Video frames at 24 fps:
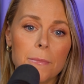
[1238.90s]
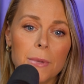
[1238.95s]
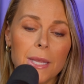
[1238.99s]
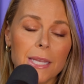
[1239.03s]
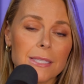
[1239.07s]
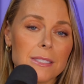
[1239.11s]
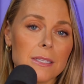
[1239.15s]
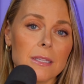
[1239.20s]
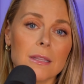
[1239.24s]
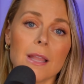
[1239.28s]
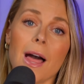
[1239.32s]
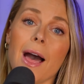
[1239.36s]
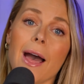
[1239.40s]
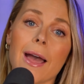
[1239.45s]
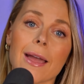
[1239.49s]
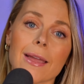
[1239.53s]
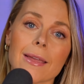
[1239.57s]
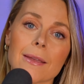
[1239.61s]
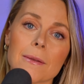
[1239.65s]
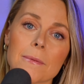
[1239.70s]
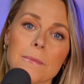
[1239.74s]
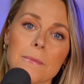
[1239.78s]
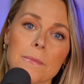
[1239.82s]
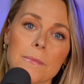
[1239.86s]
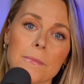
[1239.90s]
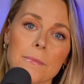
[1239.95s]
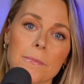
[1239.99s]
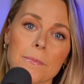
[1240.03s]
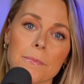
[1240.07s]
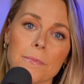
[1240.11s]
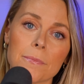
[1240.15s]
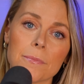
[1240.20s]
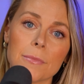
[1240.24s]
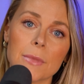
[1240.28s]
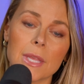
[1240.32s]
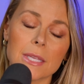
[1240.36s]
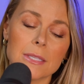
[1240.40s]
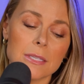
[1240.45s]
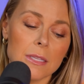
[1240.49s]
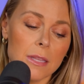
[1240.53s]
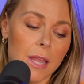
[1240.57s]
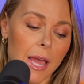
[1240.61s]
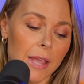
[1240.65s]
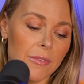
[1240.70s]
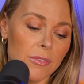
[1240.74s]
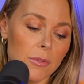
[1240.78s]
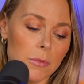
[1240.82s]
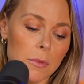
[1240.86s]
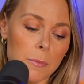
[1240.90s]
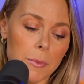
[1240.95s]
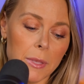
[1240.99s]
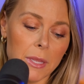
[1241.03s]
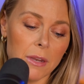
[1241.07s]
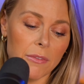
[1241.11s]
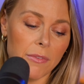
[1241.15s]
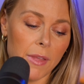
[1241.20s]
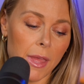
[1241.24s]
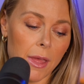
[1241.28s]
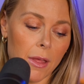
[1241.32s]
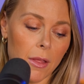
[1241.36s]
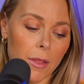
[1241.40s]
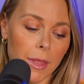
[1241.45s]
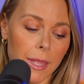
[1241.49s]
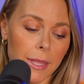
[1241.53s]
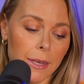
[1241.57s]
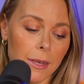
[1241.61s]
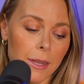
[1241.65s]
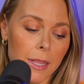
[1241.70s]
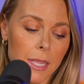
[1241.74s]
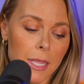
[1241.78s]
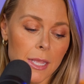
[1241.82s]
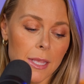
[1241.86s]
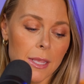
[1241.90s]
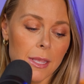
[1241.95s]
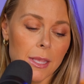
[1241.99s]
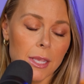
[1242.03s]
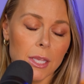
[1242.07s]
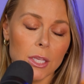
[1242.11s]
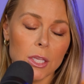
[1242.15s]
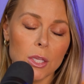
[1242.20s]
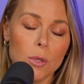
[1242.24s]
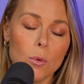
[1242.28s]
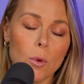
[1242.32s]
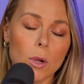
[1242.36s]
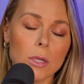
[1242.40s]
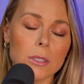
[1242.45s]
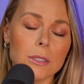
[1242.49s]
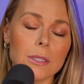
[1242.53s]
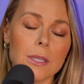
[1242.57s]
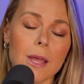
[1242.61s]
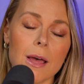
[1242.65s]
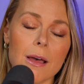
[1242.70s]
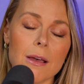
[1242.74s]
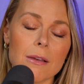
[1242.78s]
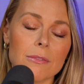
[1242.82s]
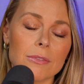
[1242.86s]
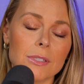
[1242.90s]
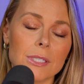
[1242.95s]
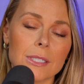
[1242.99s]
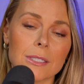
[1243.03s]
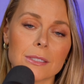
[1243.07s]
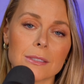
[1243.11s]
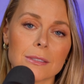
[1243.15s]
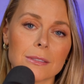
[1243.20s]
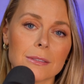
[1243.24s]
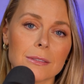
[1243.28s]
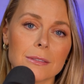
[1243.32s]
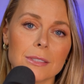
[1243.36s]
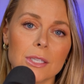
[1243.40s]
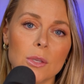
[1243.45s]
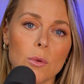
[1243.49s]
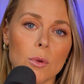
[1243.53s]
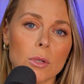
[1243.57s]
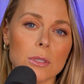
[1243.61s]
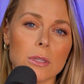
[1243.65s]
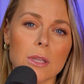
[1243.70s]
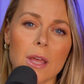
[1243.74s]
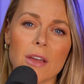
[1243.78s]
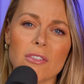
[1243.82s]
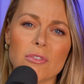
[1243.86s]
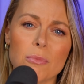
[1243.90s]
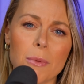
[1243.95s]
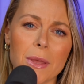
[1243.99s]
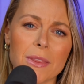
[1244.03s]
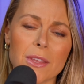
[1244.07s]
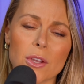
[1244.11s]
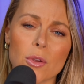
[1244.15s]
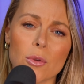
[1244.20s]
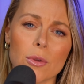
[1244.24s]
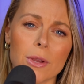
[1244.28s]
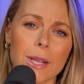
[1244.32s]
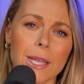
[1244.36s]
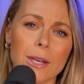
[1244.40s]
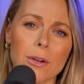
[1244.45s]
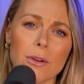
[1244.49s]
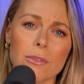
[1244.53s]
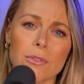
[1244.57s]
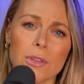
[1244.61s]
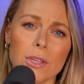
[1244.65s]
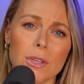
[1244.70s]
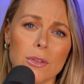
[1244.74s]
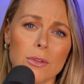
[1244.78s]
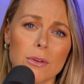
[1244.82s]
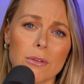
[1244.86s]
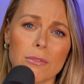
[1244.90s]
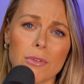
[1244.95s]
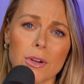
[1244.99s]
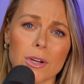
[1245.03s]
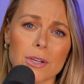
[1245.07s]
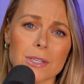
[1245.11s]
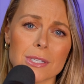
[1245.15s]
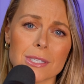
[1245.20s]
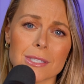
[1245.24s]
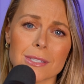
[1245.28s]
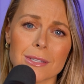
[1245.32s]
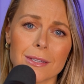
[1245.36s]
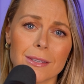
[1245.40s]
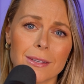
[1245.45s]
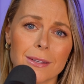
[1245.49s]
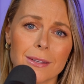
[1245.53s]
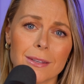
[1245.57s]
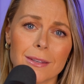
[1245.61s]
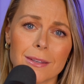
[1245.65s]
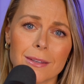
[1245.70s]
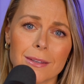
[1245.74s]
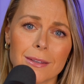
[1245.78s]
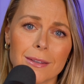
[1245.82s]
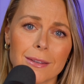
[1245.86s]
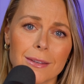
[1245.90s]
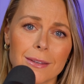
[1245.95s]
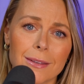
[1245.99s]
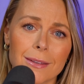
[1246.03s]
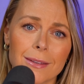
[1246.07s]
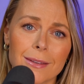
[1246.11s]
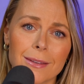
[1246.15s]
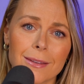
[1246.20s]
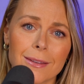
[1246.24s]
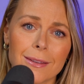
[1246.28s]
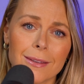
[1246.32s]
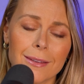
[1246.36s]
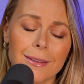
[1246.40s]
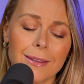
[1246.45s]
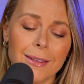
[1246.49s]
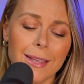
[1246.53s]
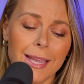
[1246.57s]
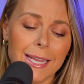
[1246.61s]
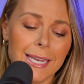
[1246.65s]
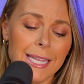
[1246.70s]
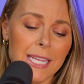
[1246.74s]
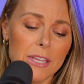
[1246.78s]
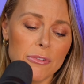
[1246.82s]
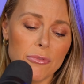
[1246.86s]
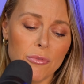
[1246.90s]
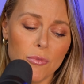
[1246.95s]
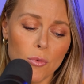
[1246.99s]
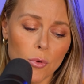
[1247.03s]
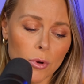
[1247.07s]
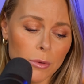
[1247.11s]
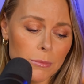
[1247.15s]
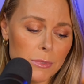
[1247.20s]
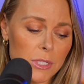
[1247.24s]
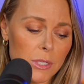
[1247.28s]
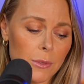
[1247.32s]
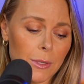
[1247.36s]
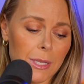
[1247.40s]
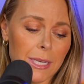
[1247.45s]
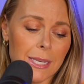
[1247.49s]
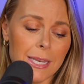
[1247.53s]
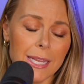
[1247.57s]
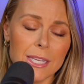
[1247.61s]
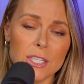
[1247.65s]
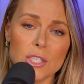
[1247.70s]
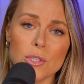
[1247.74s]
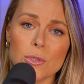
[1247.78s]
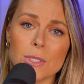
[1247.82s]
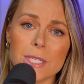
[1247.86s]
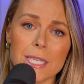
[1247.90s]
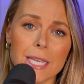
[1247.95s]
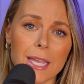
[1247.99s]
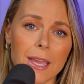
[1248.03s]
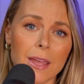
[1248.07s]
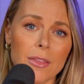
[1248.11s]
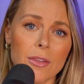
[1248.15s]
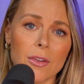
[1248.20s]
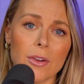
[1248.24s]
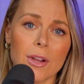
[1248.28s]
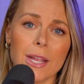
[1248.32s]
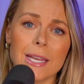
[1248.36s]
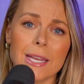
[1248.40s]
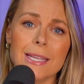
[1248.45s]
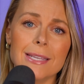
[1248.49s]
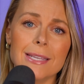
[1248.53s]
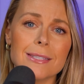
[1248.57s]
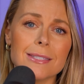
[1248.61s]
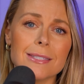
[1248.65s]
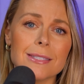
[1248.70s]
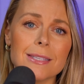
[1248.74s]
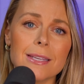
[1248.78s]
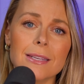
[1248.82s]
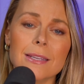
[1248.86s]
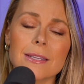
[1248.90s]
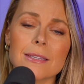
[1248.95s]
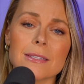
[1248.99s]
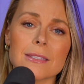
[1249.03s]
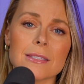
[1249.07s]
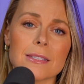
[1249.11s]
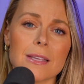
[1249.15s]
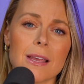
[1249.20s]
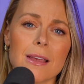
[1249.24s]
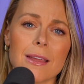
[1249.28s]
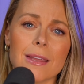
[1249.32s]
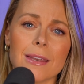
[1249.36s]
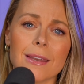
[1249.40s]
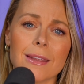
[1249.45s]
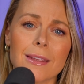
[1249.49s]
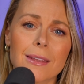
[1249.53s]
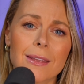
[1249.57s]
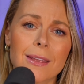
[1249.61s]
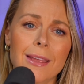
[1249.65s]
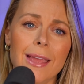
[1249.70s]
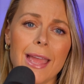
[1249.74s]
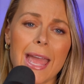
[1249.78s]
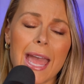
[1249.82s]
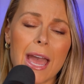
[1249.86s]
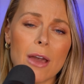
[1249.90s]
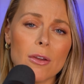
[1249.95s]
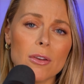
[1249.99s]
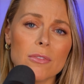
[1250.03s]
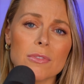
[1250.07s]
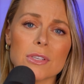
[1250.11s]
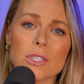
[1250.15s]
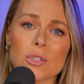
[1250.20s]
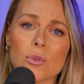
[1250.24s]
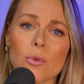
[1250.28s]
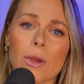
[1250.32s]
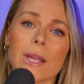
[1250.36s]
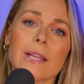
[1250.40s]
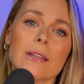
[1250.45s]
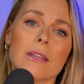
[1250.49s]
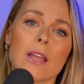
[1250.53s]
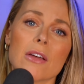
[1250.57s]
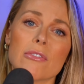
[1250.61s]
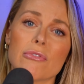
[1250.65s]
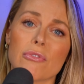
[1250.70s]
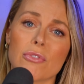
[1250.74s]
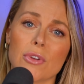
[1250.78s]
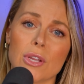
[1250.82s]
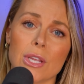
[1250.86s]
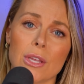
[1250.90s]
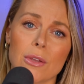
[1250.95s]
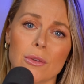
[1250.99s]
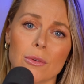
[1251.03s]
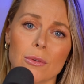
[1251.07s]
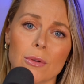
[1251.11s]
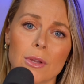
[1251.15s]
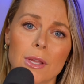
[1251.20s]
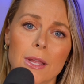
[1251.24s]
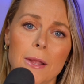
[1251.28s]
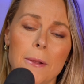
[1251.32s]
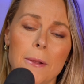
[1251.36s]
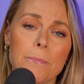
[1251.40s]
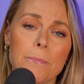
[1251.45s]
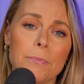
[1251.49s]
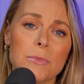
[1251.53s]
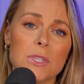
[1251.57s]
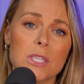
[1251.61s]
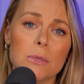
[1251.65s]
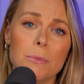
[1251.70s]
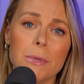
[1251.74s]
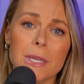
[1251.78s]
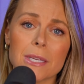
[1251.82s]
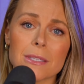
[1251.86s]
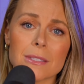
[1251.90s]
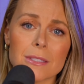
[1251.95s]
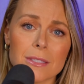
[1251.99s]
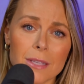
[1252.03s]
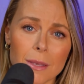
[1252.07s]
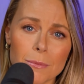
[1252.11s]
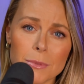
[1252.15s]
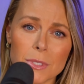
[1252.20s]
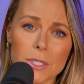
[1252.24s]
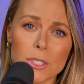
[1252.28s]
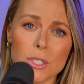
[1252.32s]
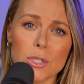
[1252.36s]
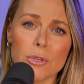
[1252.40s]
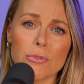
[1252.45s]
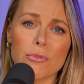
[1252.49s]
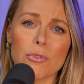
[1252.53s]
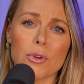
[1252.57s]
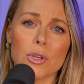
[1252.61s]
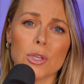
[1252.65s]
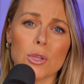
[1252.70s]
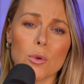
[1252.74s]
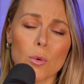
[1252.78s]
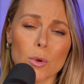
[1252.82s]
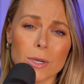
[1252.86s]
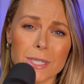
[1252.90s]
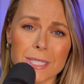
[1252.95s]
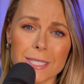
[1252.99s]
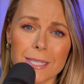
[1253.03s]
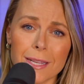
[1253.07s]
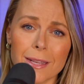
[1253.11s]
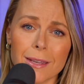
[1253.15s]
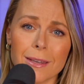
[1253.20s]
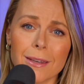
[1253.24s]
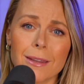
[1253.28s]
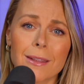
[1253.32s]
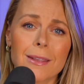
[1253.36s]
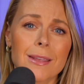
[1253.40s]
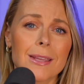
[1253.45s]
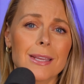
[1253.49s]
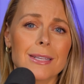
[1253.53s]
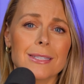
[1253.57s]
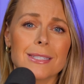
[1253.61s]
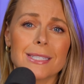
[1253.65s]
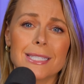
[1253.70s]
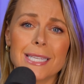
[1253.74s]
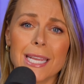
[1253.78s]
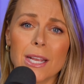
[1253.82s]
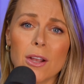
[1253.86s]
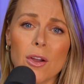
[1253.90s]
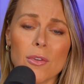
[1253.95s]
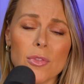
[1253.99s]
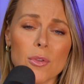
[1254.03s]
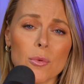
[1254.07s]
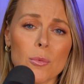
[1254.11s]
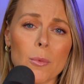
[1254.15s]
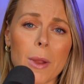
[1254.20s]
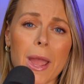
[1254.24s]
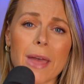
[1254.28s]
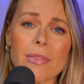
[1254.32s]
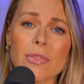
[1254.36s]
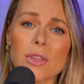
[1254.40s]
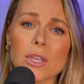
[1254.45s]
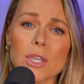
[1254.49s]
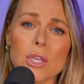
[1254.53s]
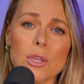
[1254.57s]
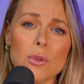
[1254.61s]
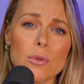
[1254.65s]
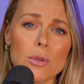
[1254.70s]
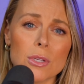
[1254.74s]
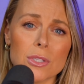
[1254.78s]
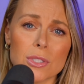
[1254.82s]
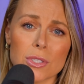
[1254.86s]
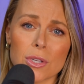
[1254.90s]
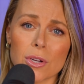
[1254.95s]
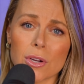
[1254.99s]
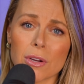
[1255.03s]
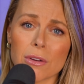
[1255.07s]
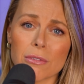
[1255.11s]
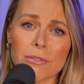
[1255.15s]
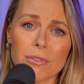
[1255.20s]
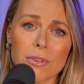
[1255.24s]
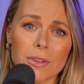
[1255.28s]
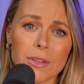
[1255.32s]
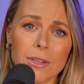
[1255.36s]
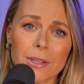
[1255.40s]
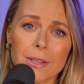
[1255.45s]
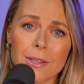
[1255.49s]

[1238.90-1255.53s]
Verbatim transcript: It's a lie. It's a lie from the pit of hell, and you are loved. You are loved by the creator of the universe. And he formed you and knit you together, and he sent his son out of his great love for you to be a substitute for your sin, to take on the wrath that you deserve.